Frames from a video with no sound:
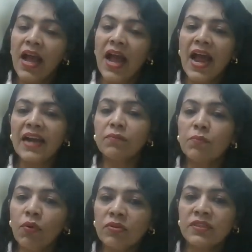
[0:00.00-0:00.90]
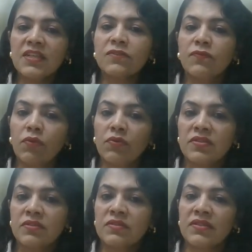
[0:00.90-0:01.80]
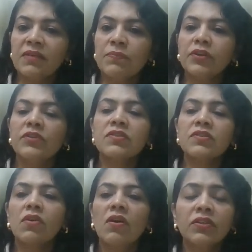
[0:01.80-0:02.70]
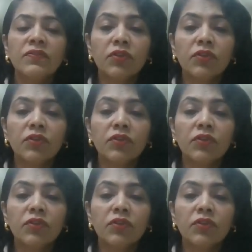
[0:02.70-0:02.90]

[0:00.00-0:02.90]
And both these forces can produce a lot of